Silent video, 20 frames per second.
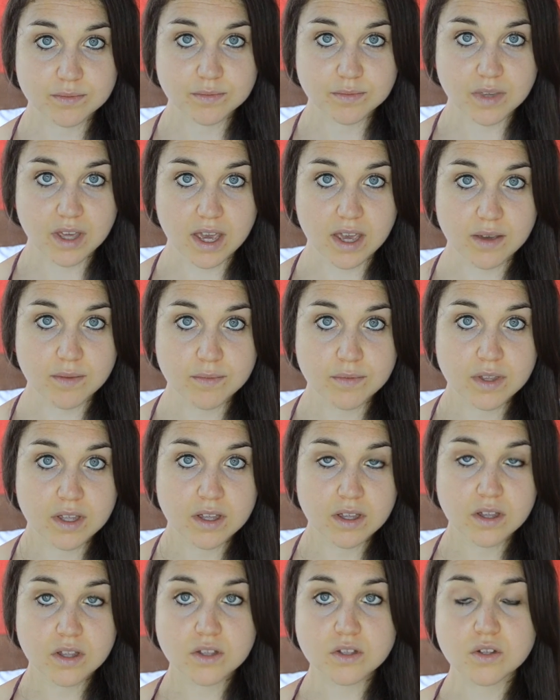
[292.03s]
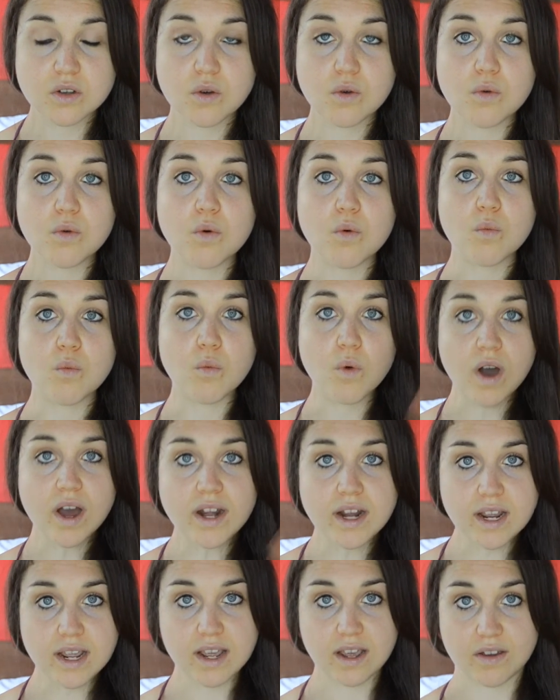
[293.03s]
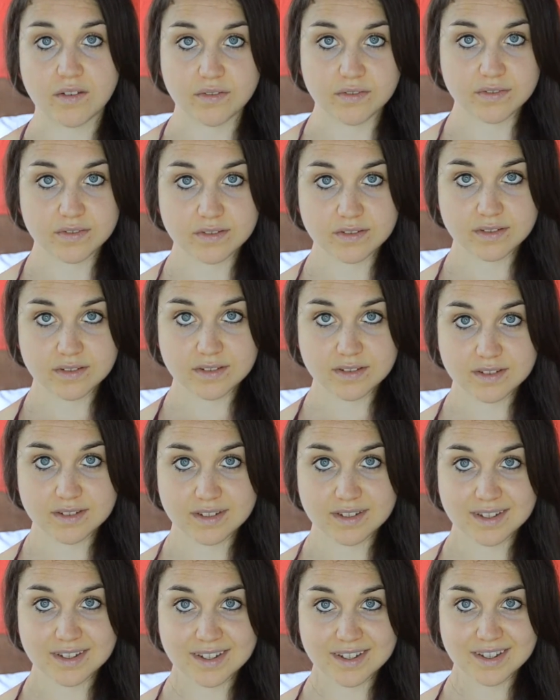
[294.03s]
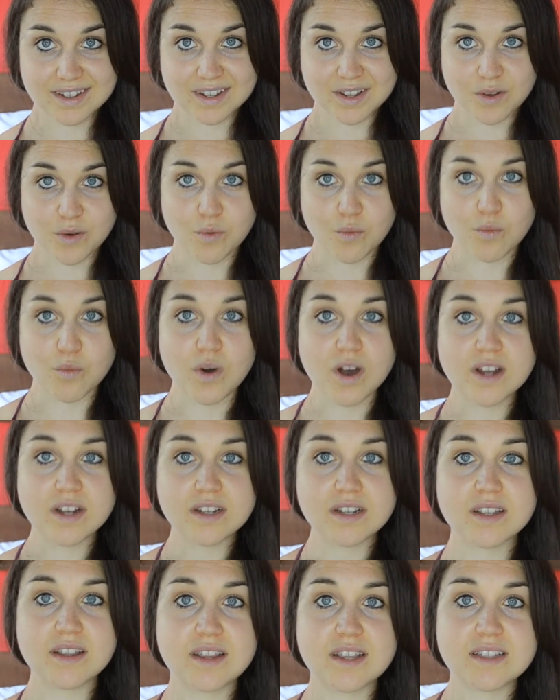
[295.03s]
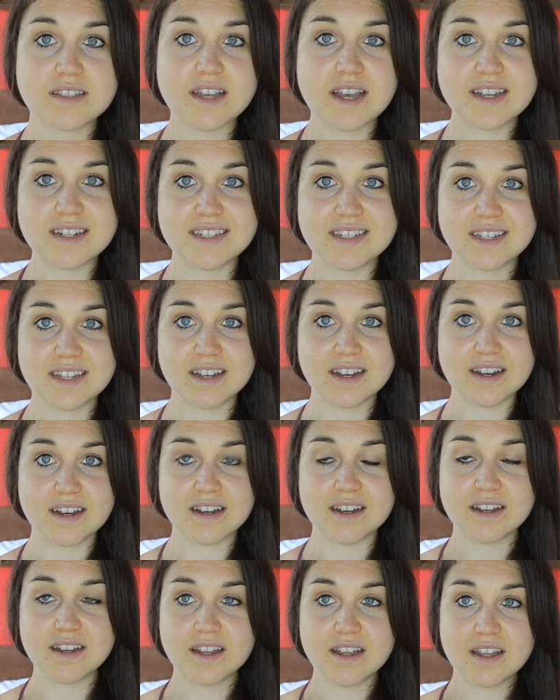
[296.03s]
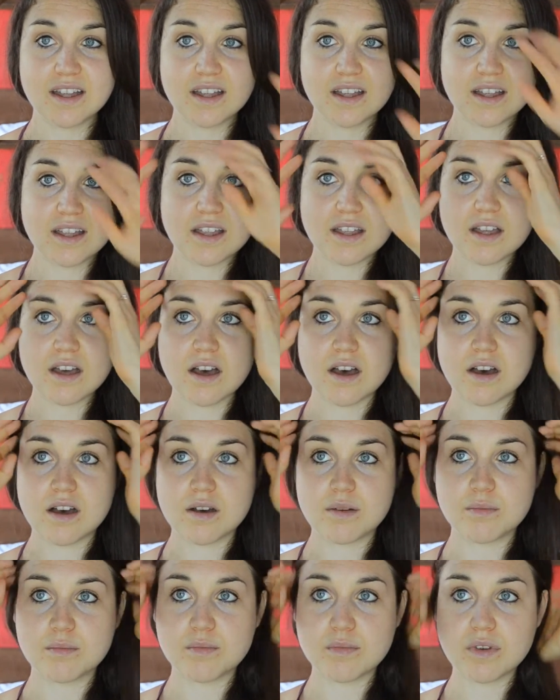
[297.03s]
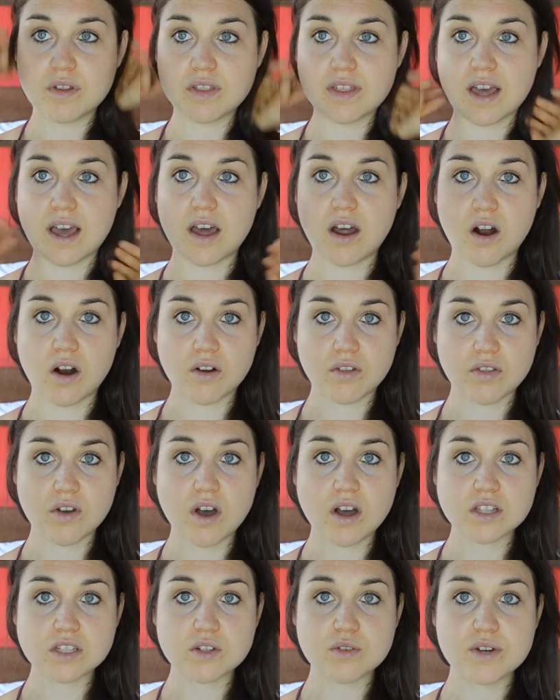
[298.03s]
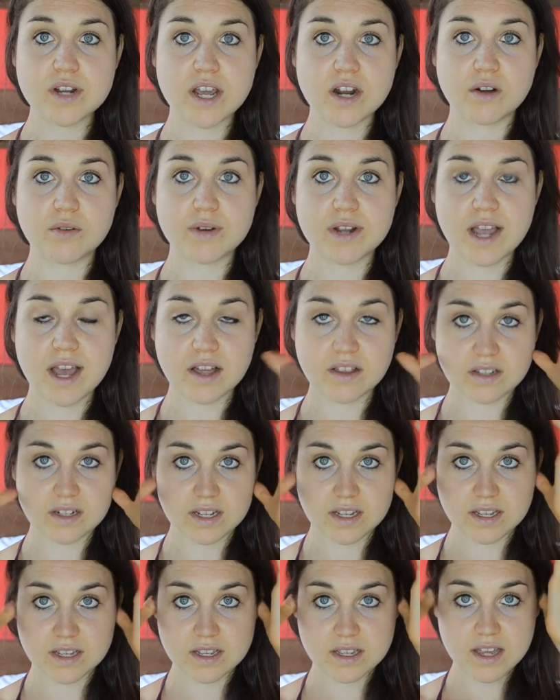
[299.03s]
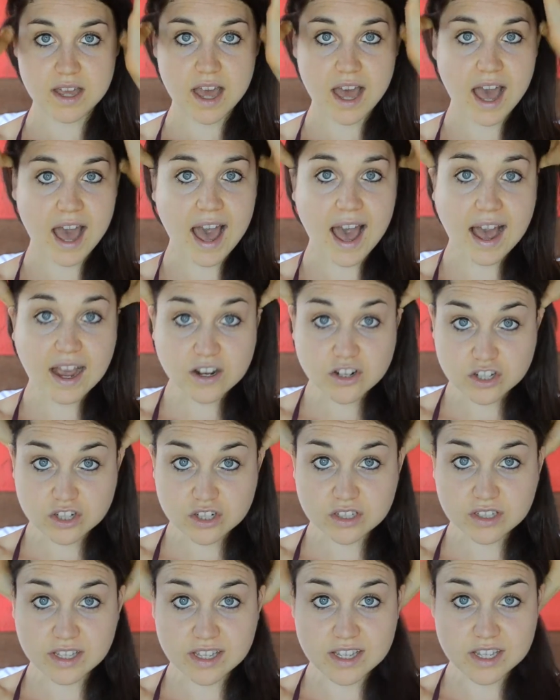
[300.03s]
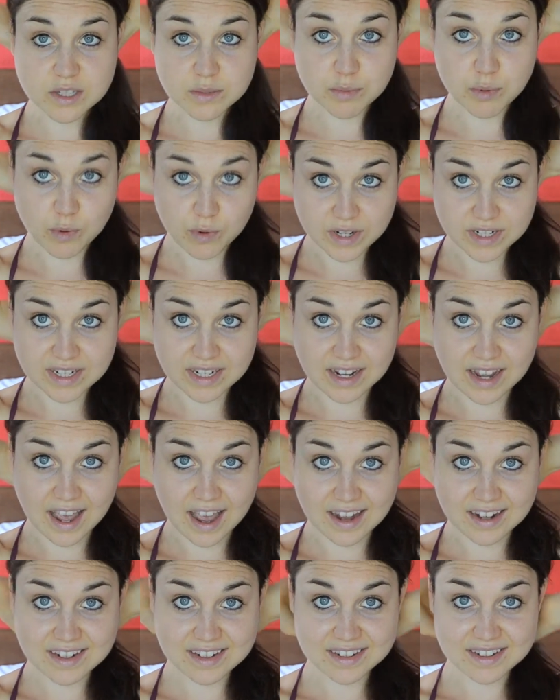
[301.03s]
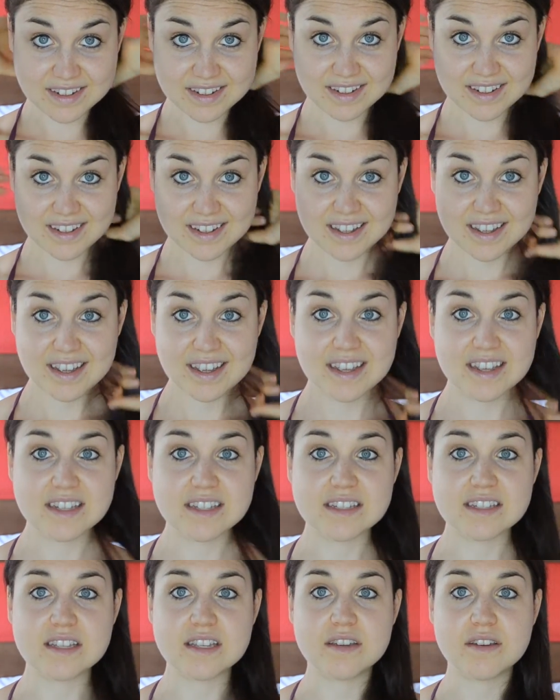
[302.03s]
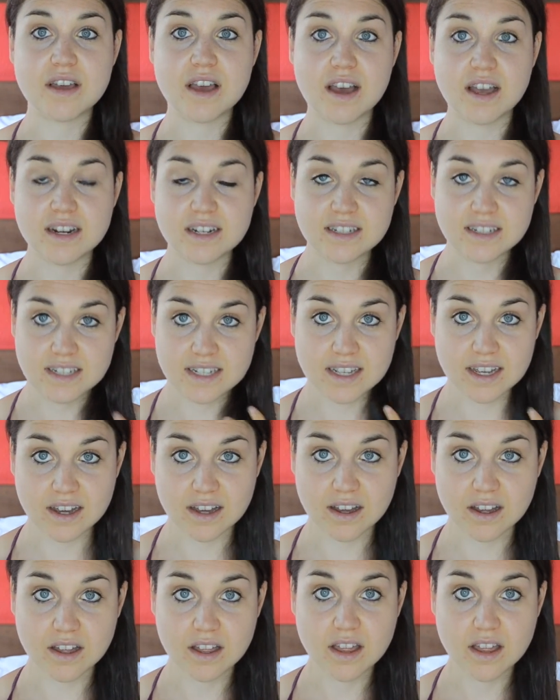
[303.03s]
Okay? So, what if what this idea um, that our thoughts create a reality actually is pointing at is the idea